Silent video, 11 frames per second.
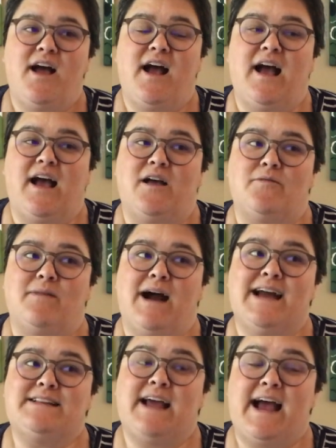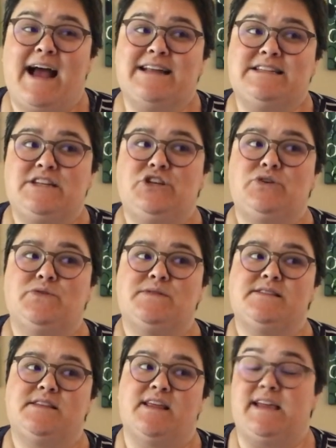I did
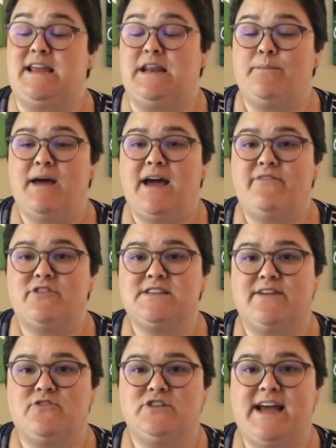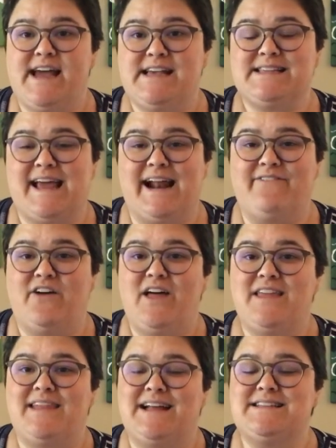use the heating pad for several days, and I felt
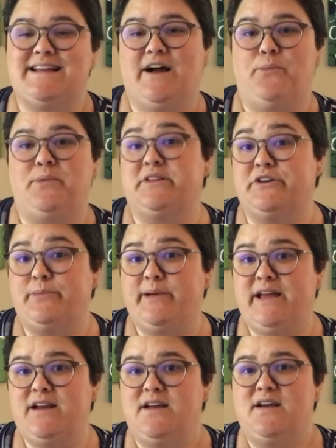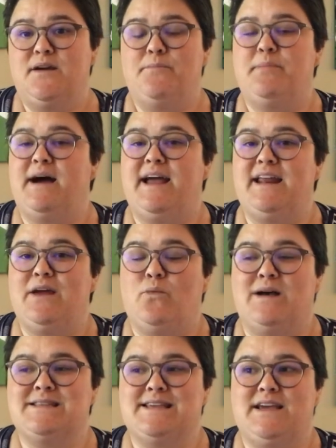like that did help a little bit, but it
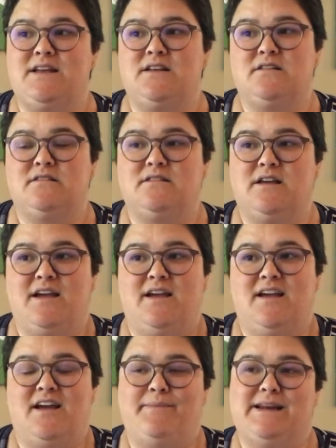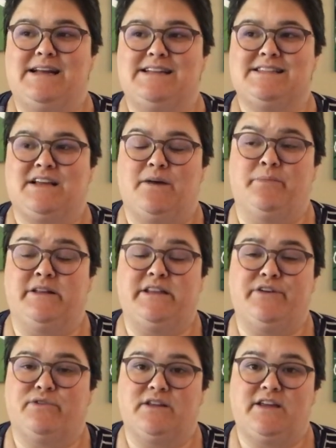wasn't, I mean, it doesn't
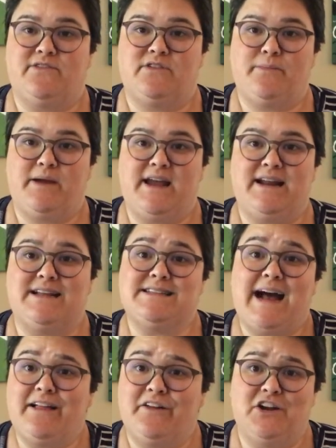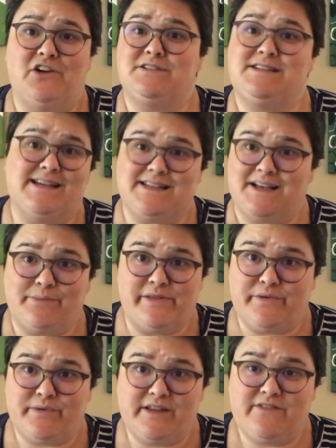completely relieve the pain, and Tylenol doesn't
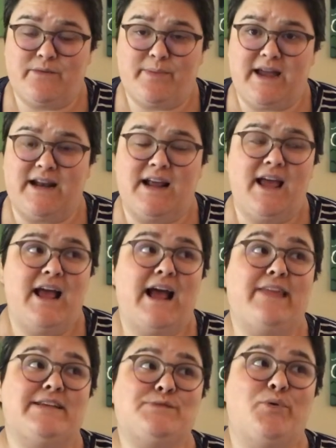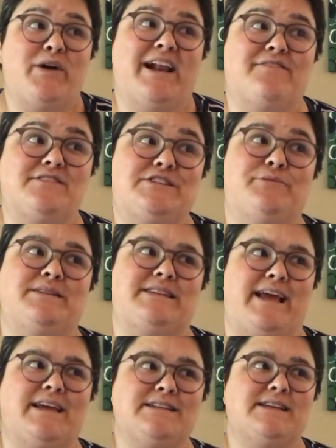completely relieve the pain. At this point, I've still been
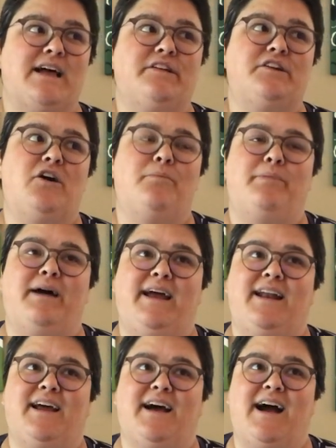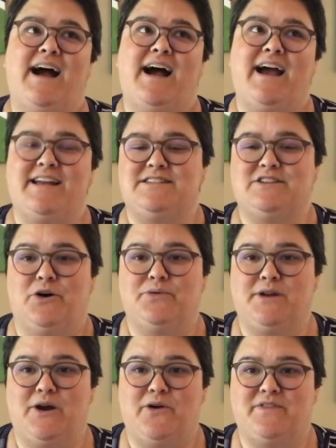taking Tylenol, but I
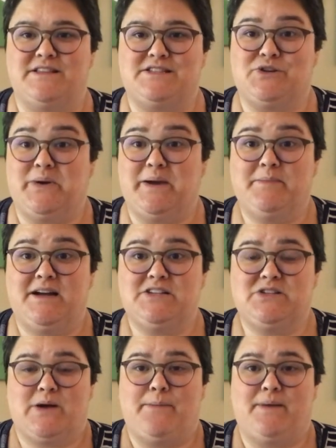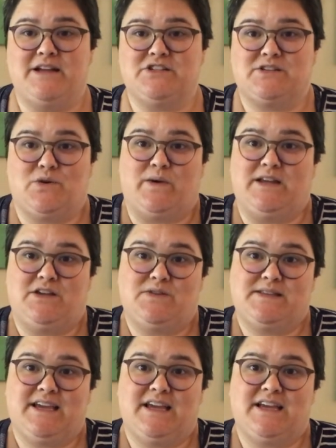don't know if it's doing much, so I might just quit
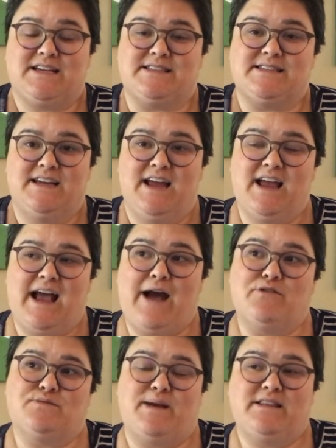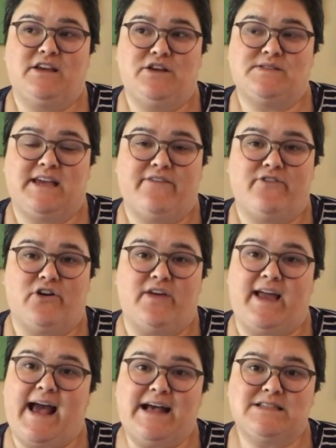using it, because I was mainly using it for the
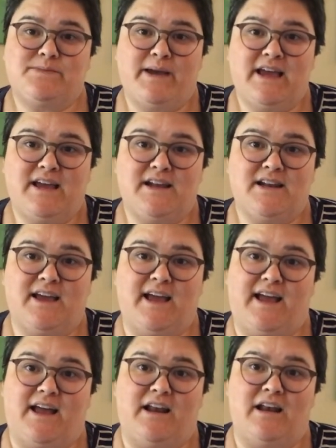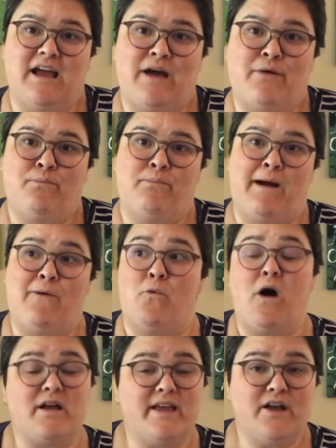gas pain, and by
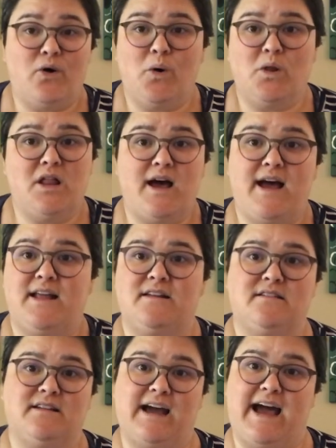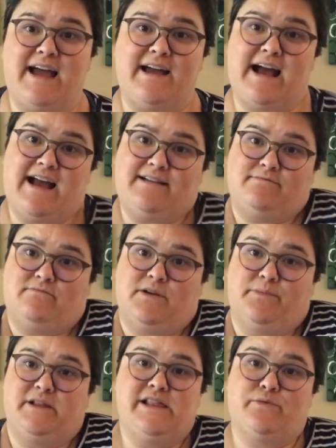walking a whole lot, I
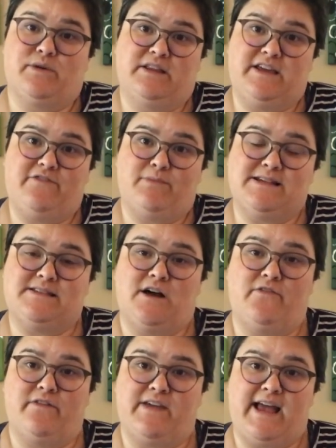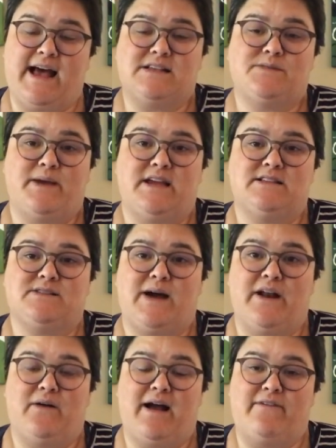completely relieved myself of the gas pain, so I
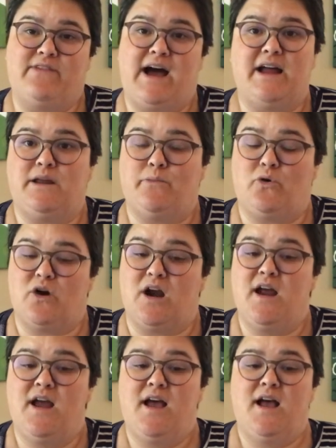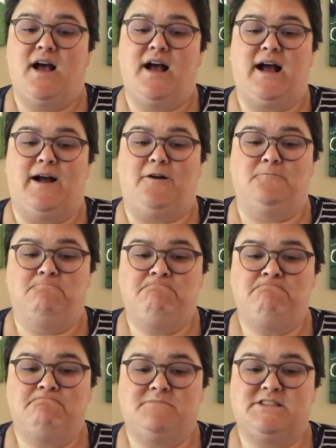don't have that anymore.
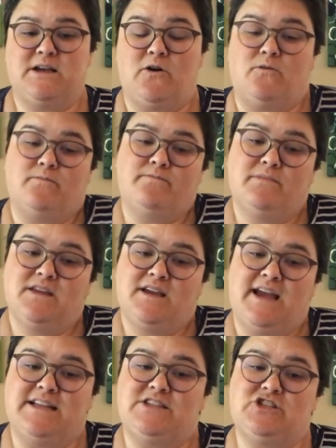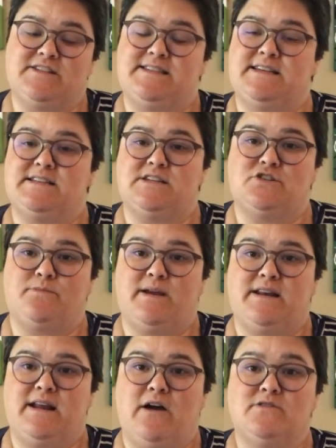So it's just the incision
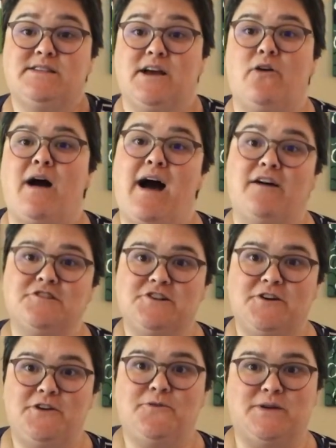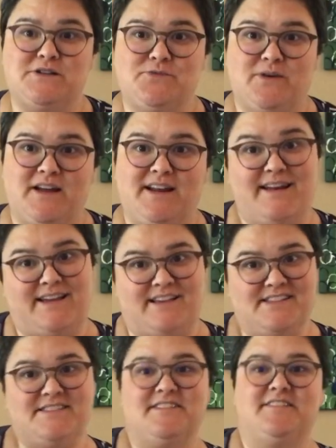pain now. So I'll show you which one it is
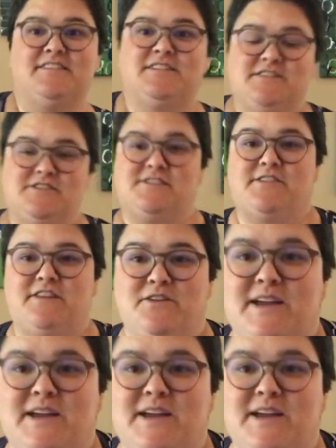so that you can